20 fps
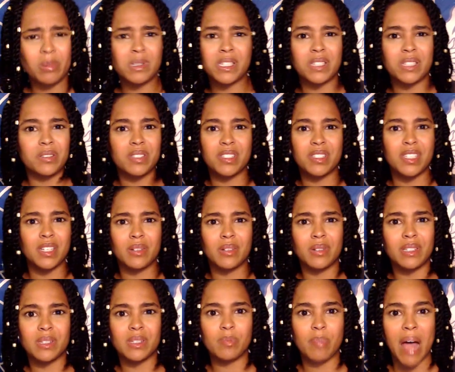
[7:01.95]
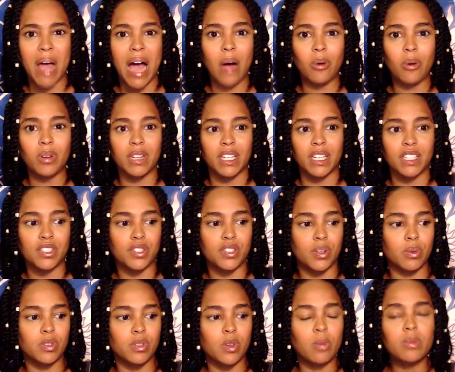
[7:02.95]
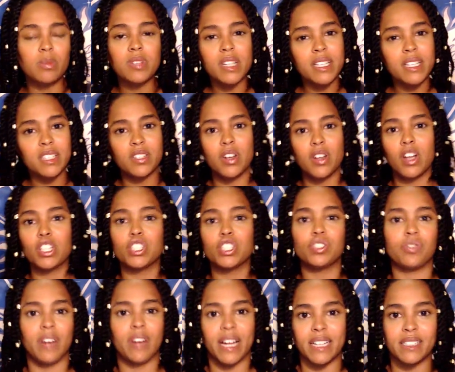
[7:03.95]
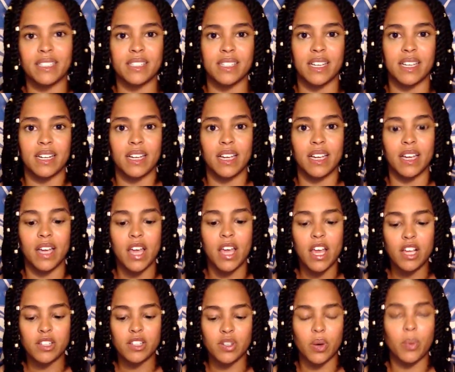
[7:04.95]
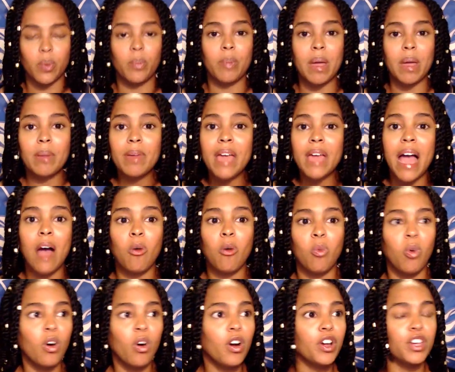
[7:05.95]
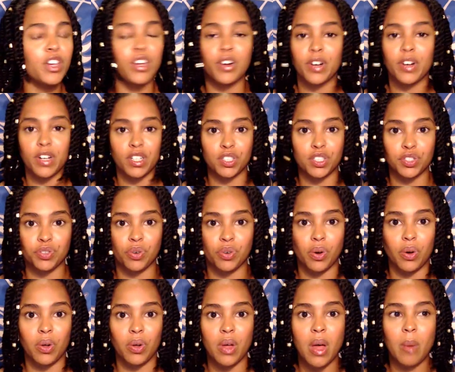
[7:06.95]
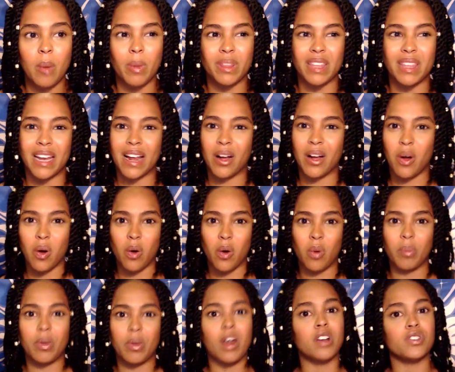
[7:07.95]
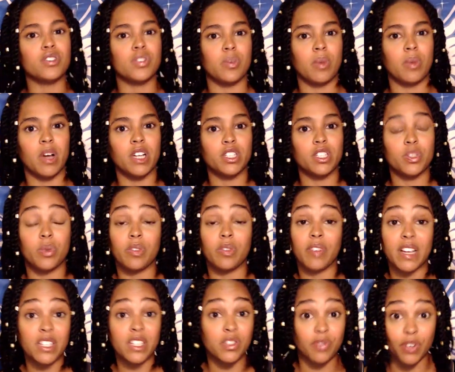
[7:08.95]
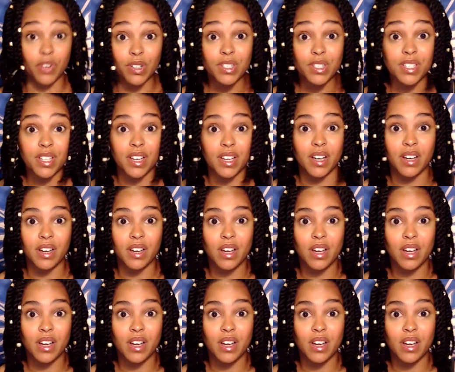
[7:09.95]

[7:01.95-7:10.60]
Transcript: still see you as powerless. So it's almost like it's not translating. So maybe at work you're in control, but then at home not so much, or vice versa,